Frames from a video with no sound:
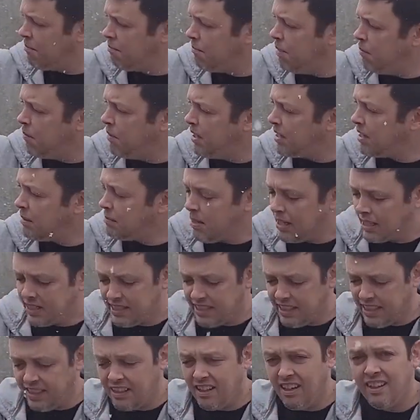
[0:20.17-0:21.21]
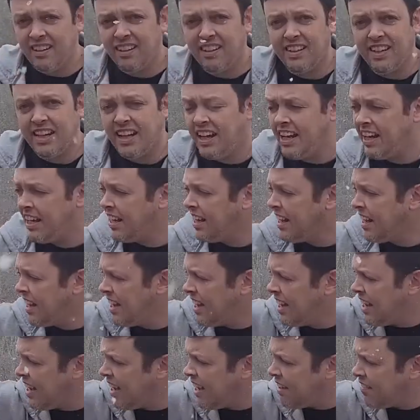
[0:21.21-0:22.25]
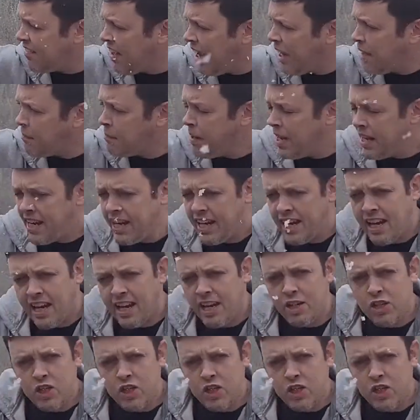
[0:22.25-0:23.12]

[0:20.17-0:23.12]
But we got the Mexican lager today. I made a uh,